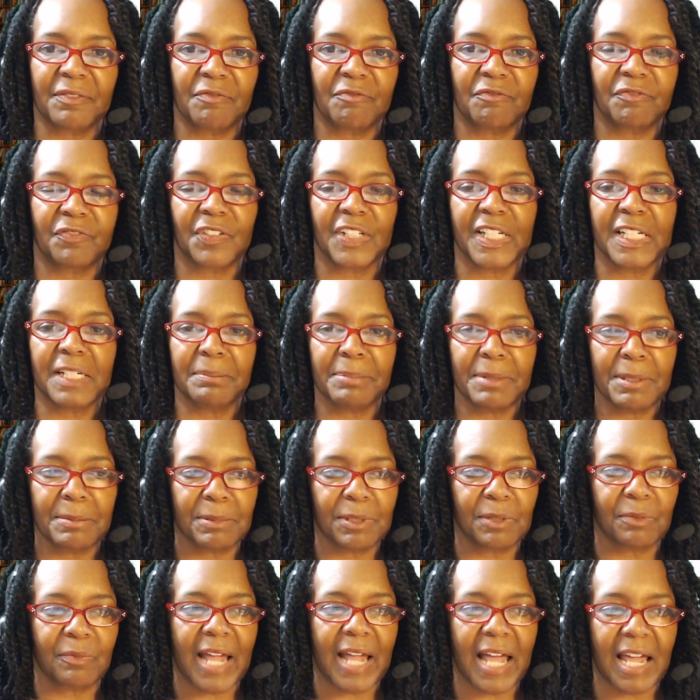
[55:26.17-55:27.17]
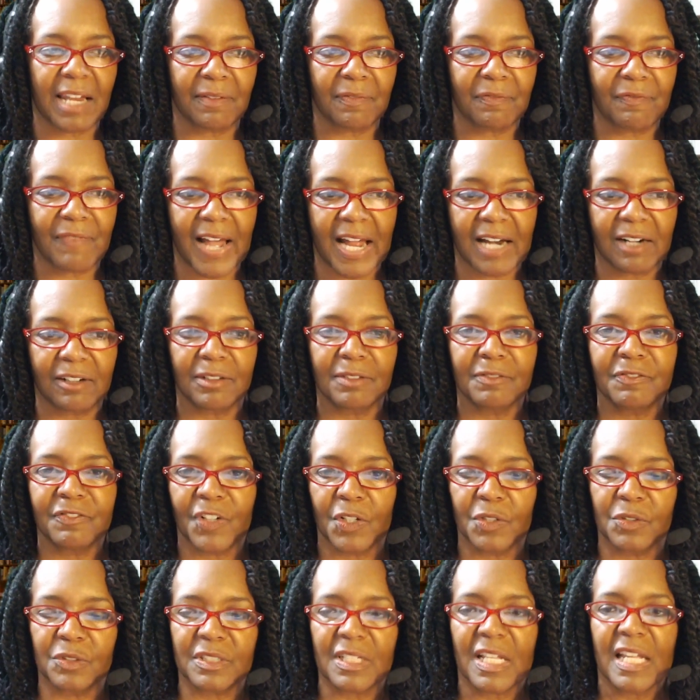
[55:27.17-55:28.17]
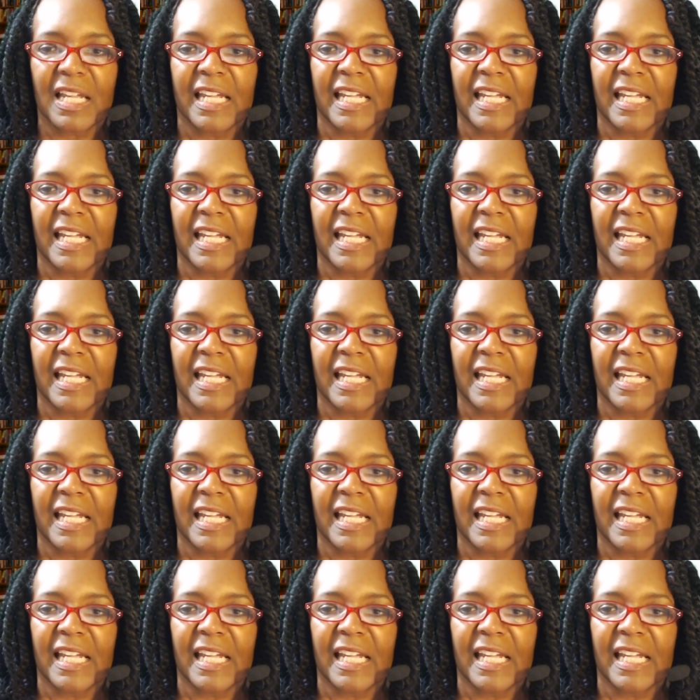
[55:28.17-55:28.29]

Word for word: fling people around and fire on folks